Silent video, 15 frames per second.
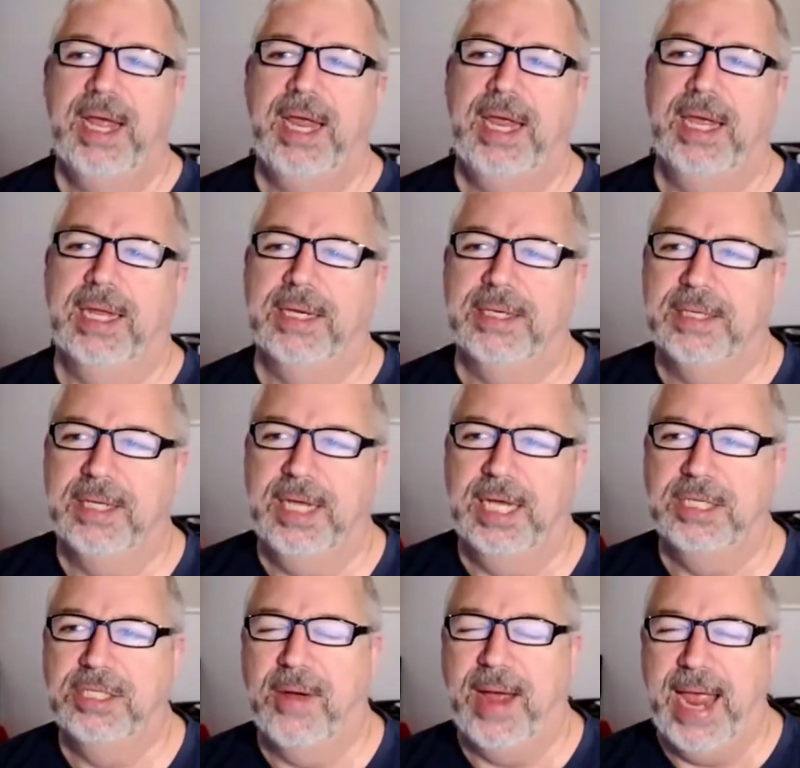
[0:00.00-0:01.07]
And,
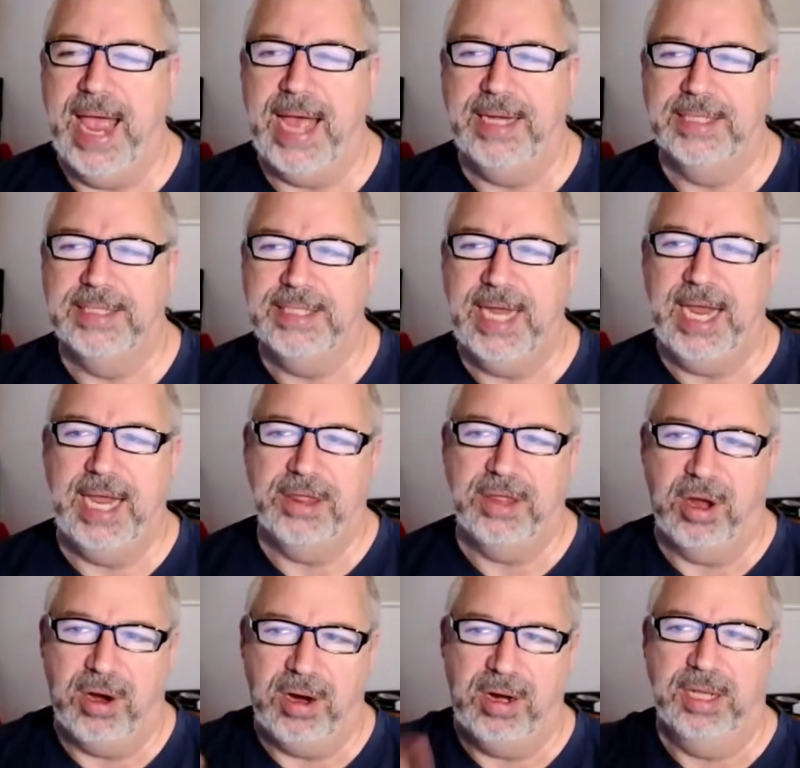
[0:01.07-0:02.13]
and so I had to say
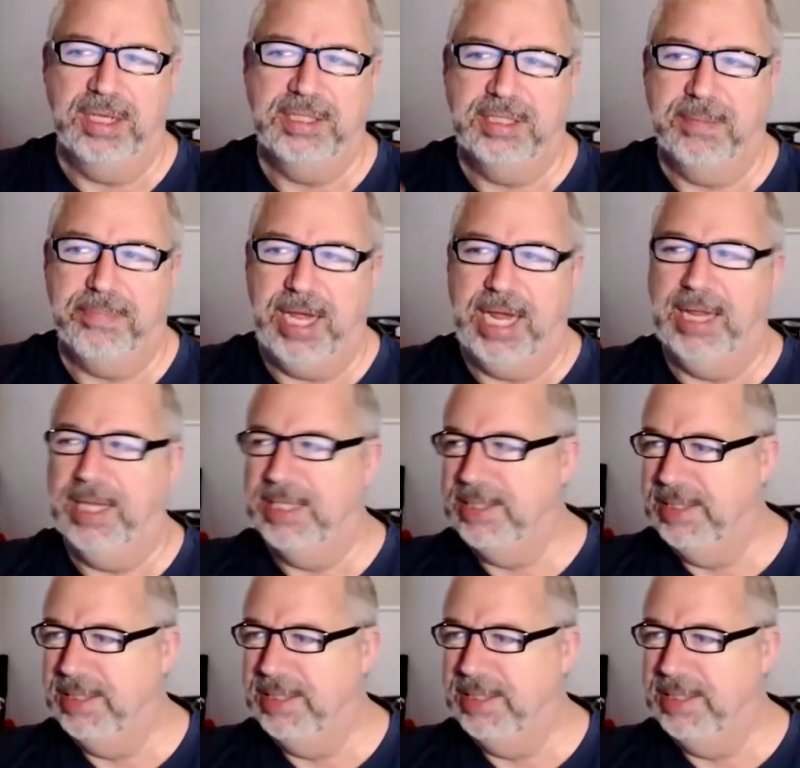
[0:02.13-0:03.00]
the artist, the playlist,